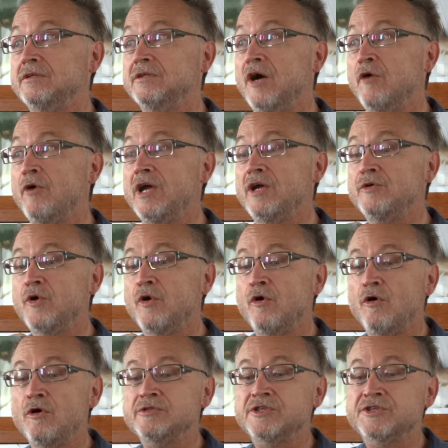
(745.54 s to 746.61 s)
Now I know
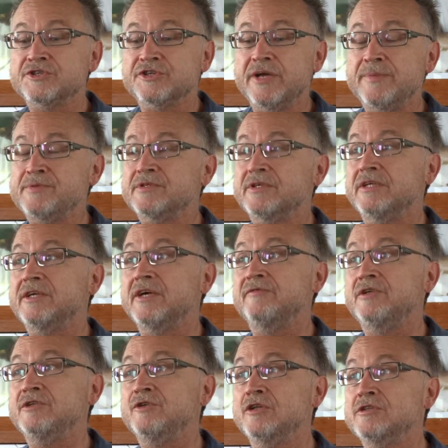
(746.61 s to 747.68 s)
all the traps and I
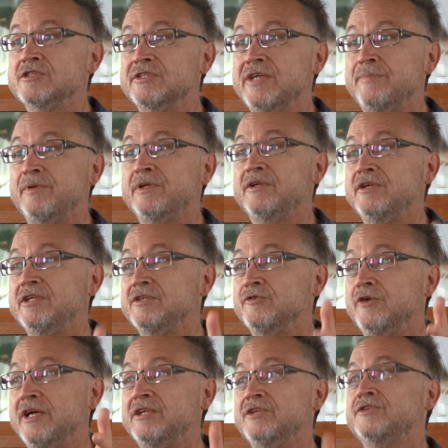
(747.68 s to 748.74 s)
will not step in, into
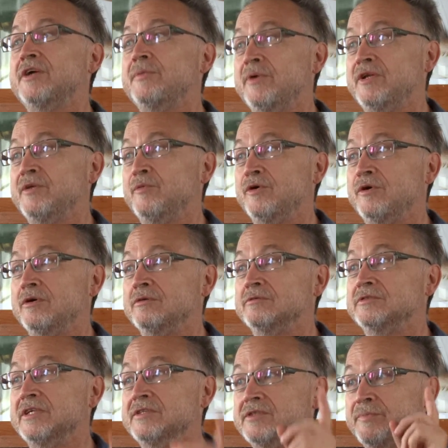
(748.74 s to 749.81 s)
any trap anymore.
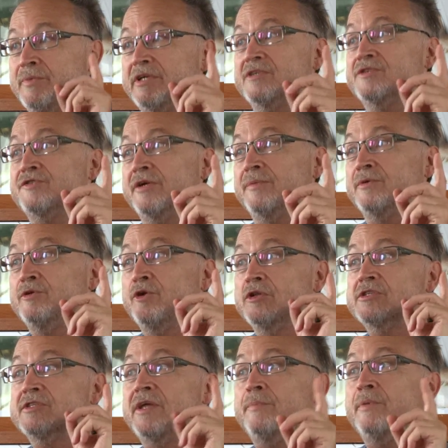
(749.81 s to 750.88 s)
That's the biggest trap. Not
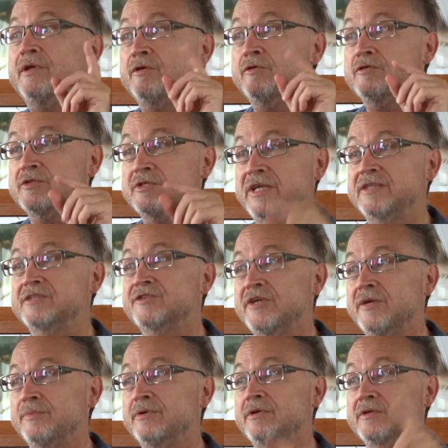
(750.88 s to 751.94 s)
stepping into the next
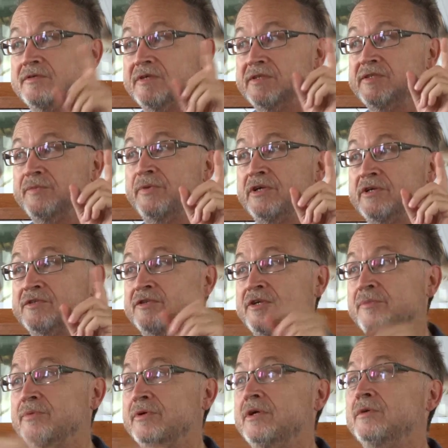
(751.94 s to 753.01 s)
trap. That's the biggest trap.
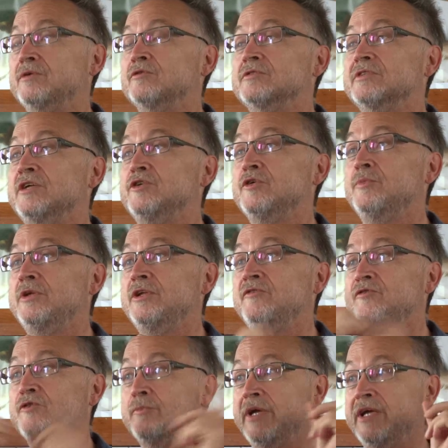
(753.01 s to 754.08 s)
Because then you
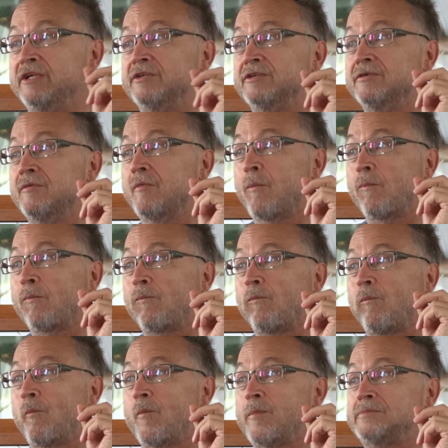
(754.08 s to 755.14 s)
believe you made it.
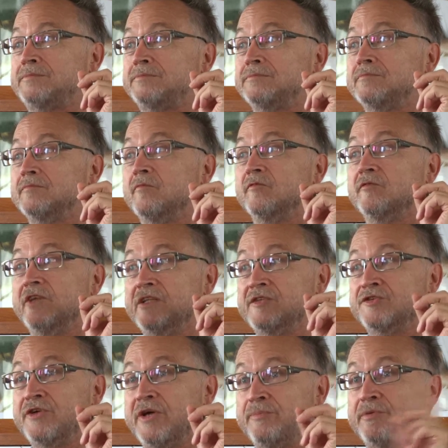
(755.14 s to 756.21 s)
That
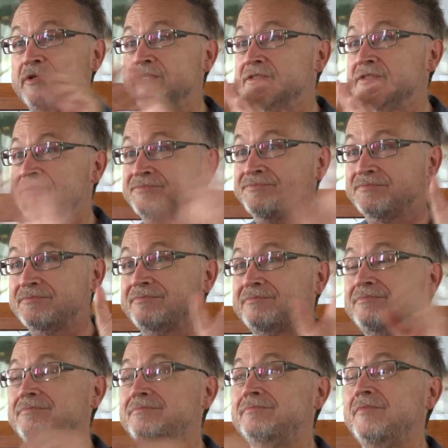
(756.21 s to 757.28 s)
trap is
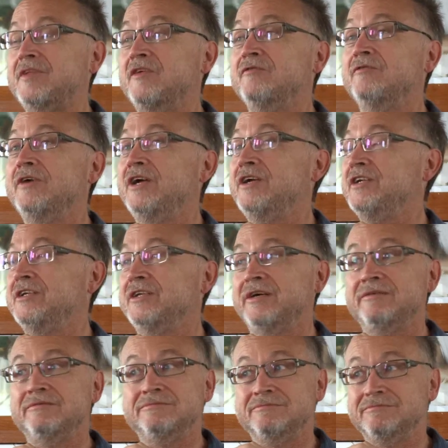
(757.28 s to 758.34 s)
very
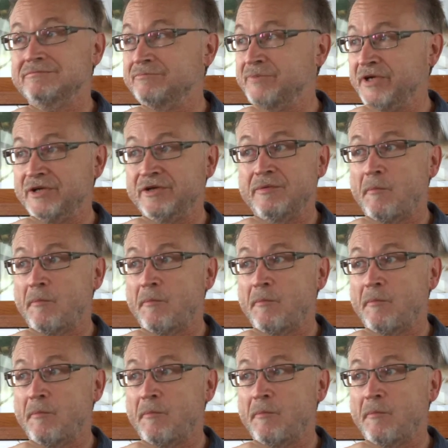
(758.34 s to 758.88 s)
big.